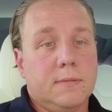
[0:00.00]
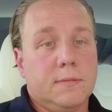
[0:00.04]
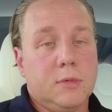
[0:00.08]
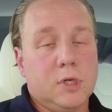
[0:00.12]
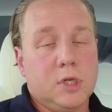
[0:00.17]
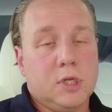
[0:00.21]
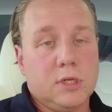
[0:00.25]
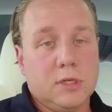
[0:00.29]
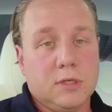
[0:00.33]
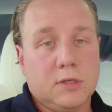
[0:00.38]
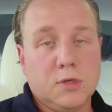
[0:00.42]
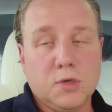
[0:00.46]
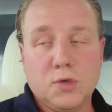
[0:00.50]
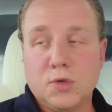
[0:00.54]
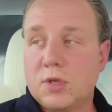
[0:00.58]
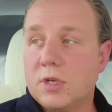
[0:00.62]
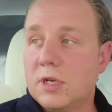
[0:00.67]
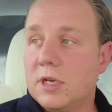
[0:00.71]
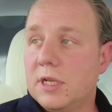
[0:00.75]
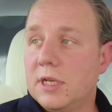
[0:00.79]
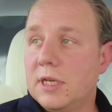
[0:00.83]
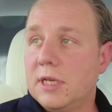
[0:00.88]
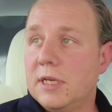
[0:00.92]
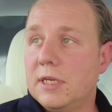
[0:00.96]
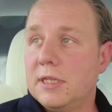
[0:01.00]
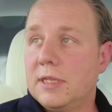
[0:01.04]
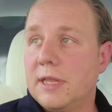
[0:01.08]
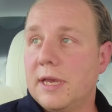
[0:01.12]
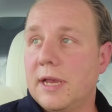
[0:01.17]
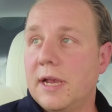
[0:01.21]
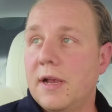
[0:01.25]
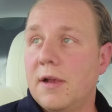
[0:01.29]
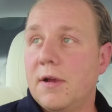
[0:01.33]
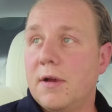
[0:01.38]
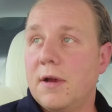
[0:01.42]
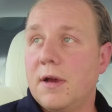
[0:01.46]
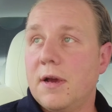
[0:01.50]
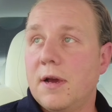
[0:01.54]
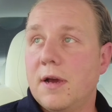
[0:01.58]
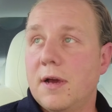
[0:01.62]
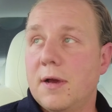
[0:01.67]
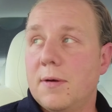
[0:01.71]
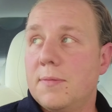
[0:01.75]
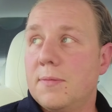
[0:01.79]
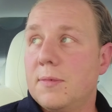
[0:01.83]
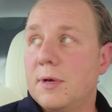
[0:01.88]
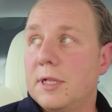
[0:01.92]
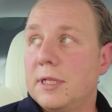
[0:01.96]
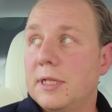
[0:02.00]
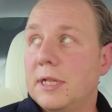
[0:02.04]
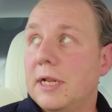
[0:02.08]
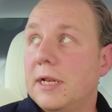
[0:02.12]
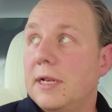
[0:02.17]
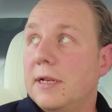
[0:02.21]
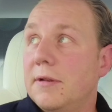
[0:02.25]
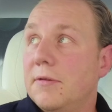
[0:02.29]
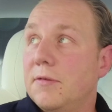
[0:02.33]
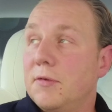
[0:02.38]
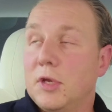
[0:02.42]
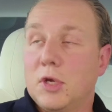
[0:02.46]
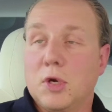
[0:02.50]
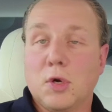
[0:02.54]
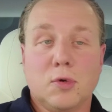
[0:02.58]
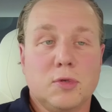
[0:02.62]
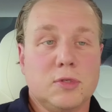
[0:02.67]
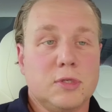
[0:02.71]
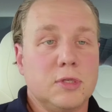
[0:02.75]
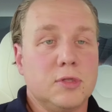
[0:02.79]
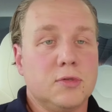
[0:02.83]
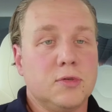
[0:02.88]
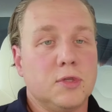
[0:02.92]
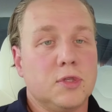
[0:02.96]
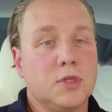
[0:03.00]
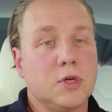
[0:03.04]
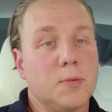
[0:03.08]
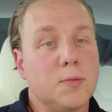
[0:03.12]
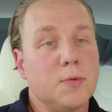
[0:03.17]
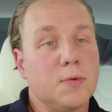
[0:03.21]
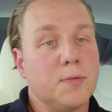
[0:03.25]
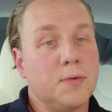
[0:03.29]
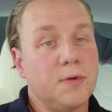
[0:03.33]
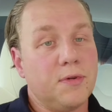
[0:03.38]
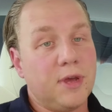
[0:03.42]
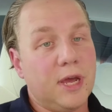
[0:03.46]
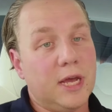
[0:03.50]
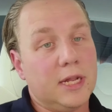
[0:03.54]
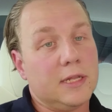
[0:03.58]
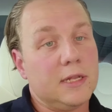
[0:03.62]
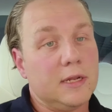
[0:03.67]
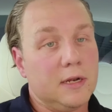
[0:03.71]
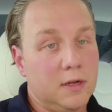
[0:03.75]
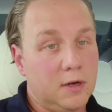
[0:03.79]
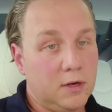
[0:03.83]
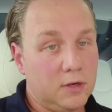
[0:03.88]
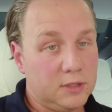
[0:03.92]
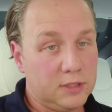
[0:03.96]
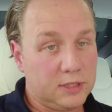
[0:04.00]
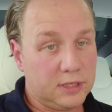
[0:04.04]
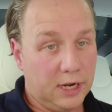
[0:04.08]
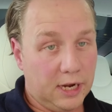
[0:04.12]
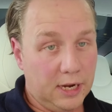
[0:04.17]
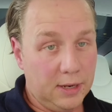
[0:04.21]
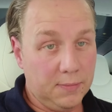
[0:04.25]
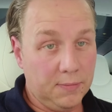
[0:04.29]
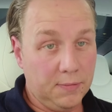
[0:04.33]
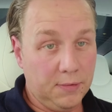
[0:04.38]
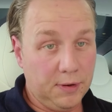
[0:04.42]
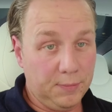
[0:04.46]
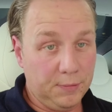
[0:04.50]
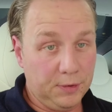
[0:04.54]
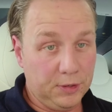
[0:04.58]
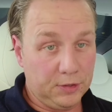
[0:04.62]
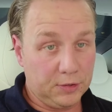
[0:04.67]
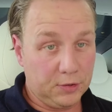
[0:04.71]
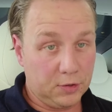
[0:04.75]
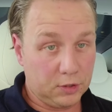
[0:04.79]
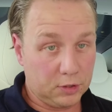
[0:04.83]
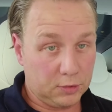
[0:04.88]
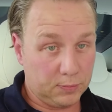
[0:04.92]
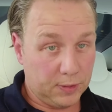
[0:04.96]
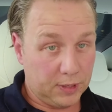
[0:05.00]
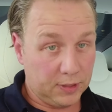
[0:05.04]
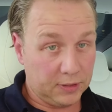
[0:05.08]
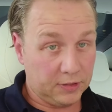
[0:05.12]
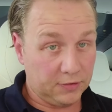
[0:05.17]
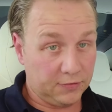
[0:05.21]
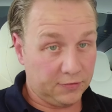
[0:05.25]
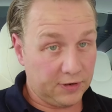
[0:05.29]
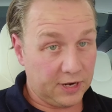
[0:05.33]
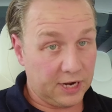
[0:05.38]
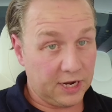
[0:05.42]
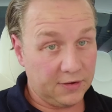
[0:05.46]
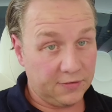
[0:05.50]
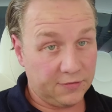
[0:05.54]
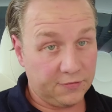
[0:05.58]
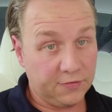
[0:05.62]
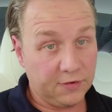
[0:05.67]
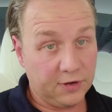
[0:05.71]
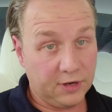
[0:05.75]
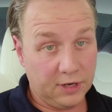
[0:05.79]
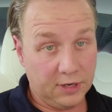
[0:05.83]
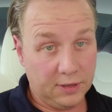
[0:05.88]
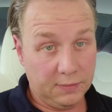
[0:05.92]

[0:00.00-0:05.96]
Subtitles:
which is usually there, and then it goes into a topic we had the last time when we talked about the 5